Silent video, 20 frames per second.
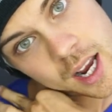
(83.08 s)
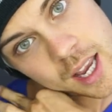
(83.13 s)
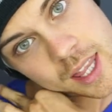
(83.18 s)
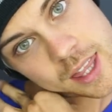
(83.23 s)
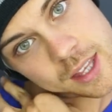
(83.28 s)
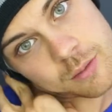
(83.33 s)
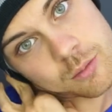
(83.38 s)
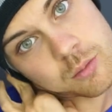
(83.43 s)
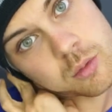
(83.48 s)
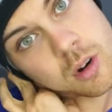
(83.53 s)

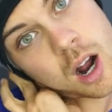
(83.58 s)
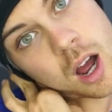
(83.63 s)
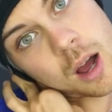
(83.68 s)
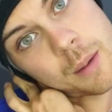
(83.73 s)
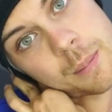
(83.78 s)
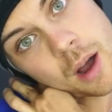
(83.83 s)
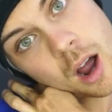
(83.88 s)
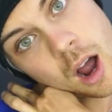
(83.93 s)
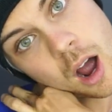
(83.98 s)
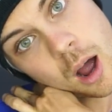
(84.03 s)
and then
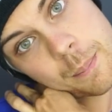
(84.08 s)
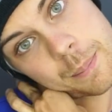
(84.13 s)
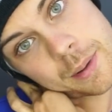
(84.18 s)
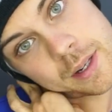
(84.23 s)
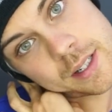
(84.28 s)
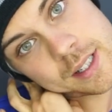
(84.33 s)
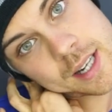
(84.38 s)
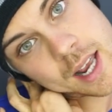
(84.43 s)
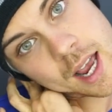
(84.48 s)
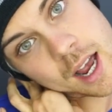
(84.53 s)
rub up
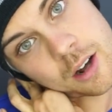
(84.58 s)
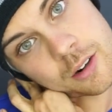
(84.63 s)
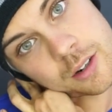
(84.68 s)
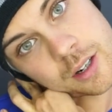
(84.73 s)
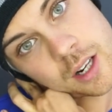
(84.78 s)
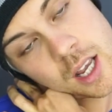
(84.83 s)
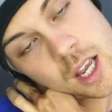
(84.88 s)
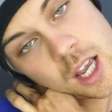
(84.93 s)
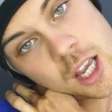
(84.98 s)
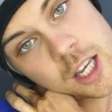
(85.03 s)
and
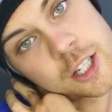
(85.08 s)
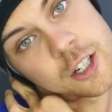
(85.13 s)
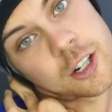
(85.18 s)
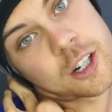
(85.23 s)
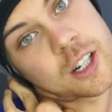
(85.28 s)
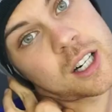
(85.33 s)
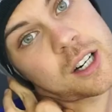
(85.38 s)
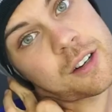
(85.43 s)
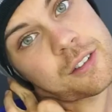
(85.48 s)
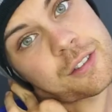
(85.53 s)
down.
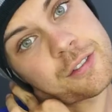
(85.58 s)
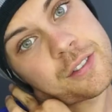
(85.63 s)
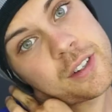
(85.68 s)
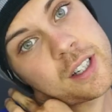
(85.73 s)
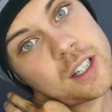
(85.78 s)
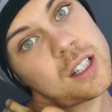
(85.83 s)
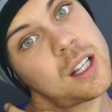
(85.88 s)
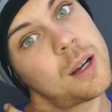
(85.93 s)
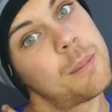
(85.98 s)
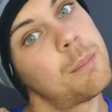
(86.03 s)
You're gonna
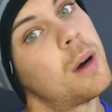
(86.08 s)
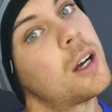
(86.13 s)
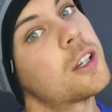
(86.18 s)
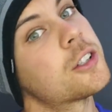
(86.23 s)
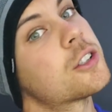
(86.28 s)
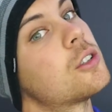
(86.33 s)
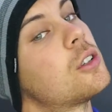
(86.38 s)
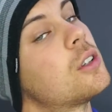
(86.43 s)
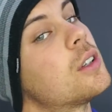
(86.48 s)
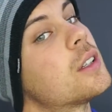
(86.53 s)
feel a
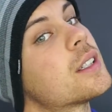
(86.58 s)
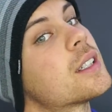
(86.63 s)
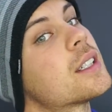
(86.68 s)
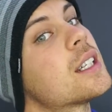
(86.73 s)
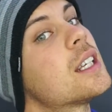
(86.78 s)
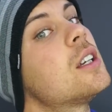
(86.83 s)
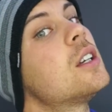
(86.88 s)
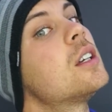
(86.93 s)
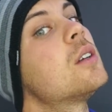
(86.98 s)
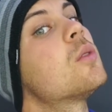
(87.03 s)
muscle.
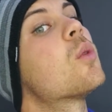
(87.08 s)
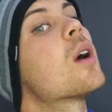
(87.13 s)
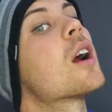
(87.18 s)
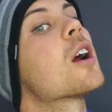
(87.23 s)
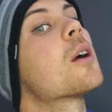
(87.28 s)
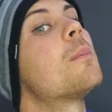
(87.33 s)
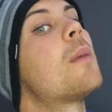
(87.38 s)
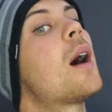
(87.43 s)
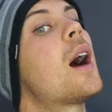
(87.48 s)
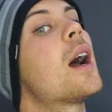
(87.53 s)
See
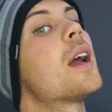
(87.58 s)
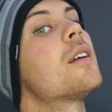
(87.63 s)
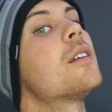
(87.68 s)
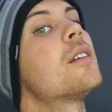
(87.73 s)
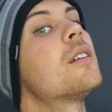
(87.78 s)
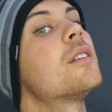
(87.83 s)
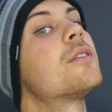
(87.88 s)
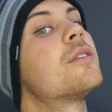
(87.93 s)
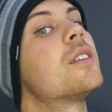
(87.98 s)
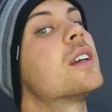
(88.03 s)
where
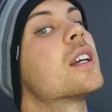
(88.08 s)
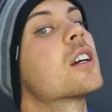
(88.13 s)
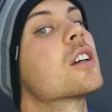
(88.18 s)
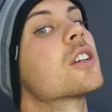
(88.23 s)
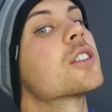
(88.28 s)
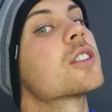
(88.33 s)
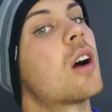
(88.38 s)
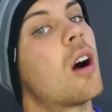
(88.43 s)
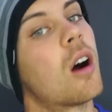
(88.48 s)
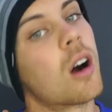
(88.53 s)
my
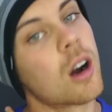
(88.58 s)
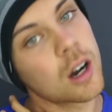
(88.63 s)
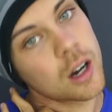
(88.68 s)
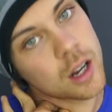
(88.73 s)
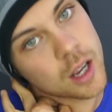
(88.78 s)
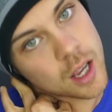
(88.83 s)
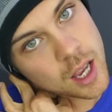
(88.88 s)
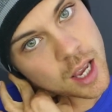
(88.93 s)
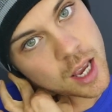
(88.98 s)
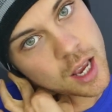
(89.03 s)
fingers are?
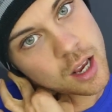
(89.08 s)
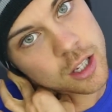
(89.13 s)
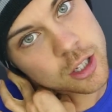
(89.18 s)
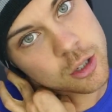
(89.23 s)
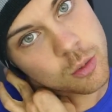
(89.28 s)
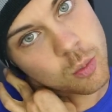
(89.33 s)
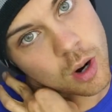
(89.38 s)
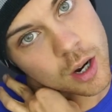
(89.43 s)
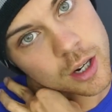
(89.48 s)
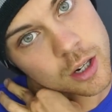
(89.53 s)

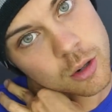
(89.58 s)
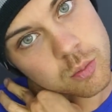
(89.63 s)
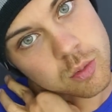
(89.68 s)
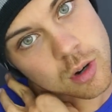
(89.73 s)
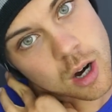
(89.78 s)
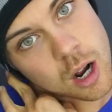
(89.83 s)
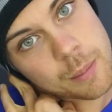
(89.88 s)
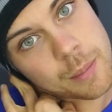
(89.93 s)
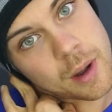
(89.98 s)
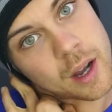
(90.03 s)
You wanna
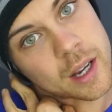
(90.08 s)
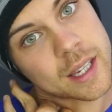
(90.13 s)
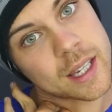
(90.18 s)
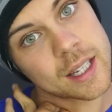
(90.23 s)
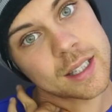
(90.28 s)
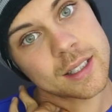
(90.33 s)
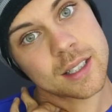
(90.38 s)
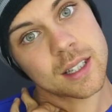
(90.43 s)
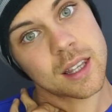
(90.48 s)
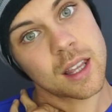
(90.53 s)
rub
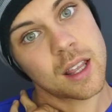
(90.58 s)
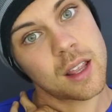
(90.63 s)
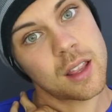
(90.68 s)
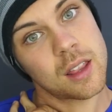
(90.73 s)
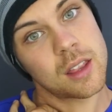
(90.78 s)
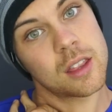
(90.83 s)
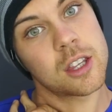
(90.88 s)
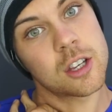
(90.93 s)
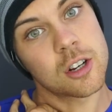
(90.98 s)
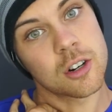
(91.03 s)
against
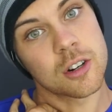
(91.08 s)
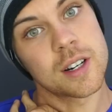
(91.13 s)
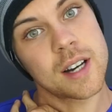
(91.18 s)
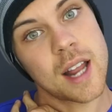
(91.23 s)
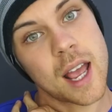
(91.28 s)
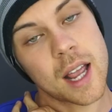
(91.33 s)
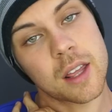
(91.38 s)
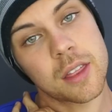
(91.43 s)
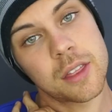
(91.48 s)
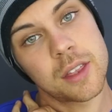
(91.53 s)
your
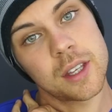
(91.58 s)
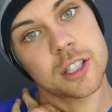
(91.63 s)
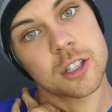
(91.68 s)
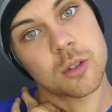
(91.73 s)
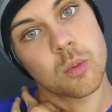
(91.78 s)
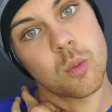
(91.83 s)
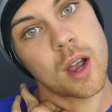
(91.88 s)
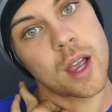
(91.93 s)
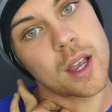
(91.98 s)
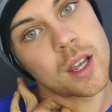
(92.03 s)
neck
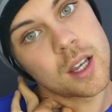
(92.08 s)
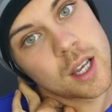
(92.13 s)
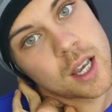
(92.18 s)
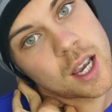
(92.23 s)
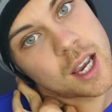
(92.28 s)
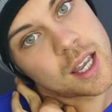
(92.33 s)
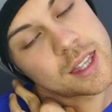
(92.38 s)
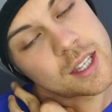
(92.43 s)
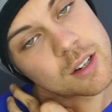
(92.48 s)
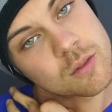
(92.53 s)
this way
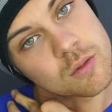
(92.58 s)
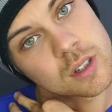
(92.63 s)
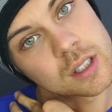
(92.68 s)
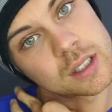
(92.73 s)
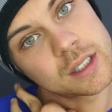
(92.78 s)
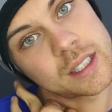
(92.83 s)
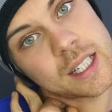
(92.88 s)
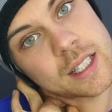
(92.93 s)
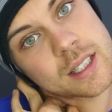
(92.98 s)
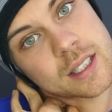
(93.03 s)
and then
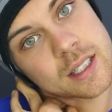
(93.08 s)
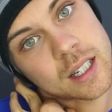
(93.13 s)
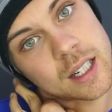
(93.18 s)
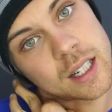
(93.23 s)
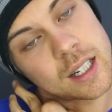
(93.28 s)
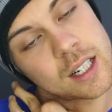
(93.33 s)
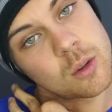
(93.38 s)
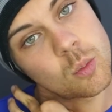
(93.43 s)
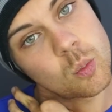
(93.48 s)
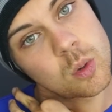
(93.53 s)
release it,
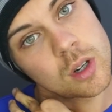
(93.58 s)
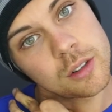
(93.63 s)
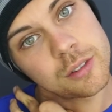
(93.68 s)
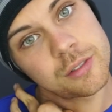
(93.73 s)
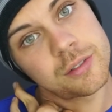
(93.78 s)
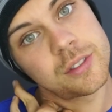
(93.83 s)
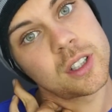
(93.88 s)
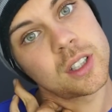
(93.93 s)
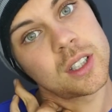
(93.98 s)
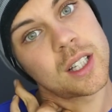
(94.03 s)
and it will
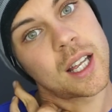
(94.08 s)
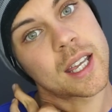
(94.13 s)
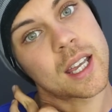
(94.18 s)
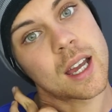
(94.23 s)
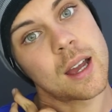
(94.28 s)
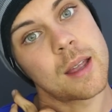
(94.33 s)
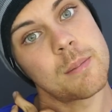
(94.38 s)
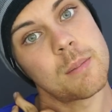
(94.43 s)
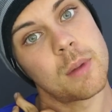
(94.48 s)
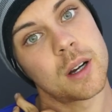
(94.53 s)
feel like
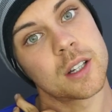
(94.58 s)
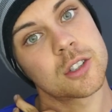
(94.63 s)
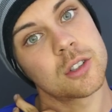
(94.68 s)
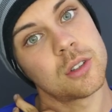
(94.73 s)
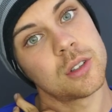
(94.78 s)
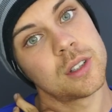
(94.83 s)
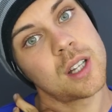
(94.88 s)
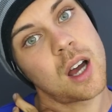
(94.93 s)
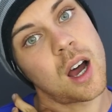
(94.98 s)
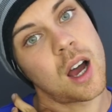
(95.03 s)
a
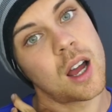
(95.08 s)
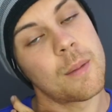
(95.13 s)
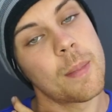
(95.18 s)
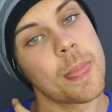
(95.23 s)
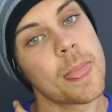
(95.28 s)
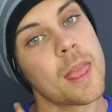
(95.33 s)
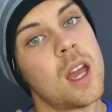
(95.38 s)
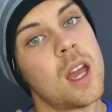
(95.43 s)
muscle knot.